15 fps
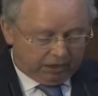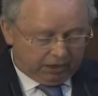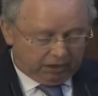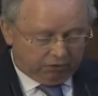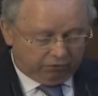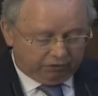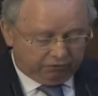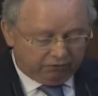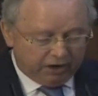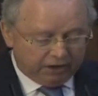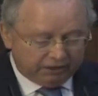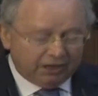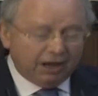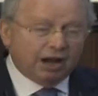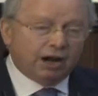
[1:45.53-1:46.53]
Uh, we
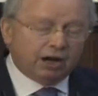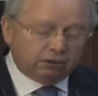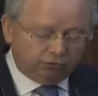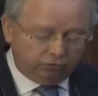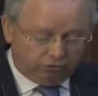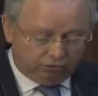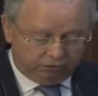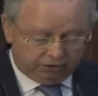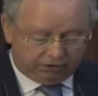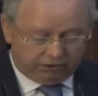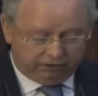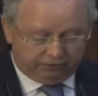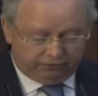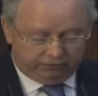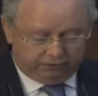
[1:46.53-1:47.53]
find hard to
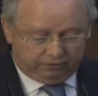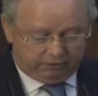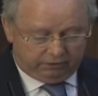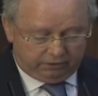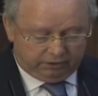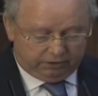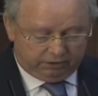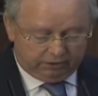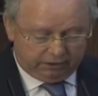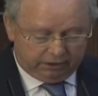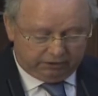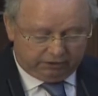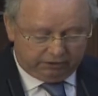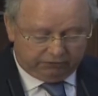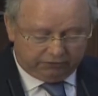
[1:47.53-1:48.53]
conceive uh,
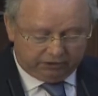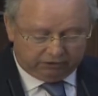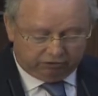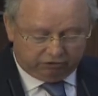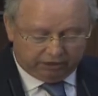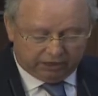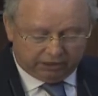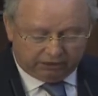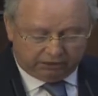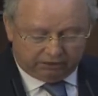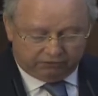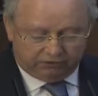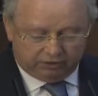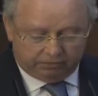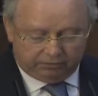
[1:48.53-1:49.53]
a different reality
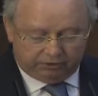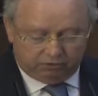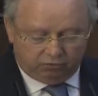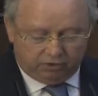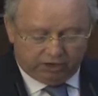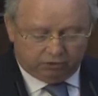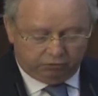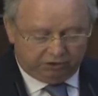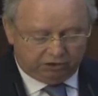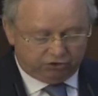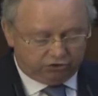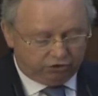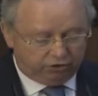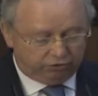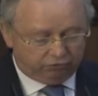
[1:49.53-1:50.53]
from the one we
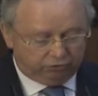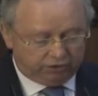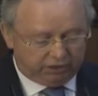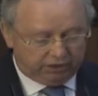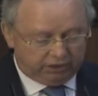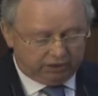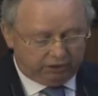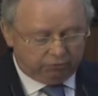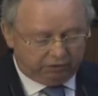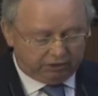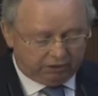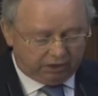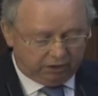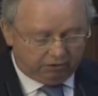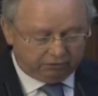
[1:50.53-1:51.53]
enjoy today
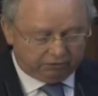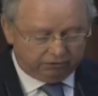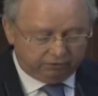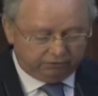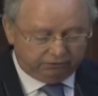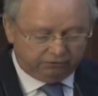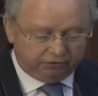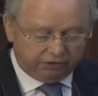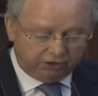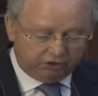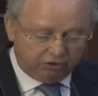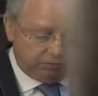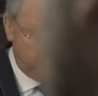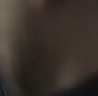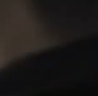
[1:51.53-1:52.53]
without the
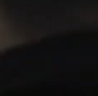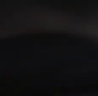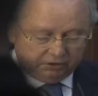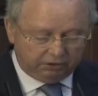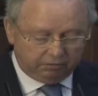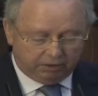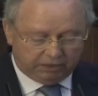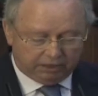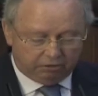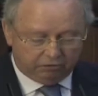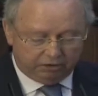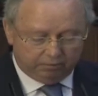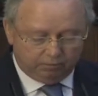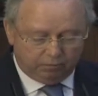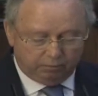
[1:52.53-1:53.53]
freedom offered by
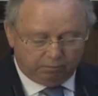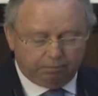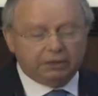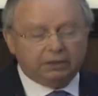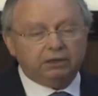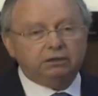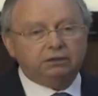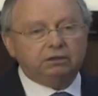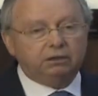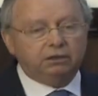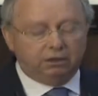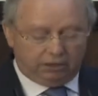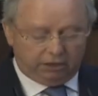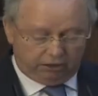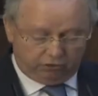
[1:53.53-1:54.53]
our
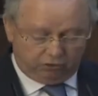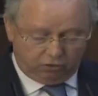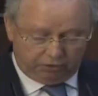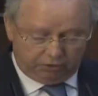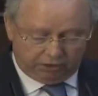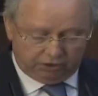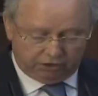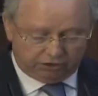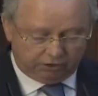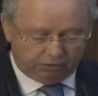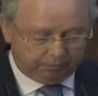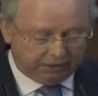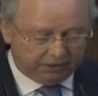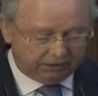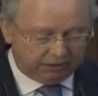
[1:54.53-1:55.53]
mobility and communication
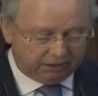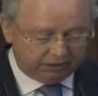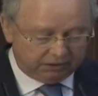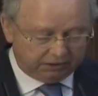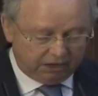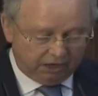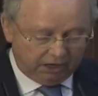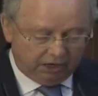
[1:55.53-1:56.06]
patterns,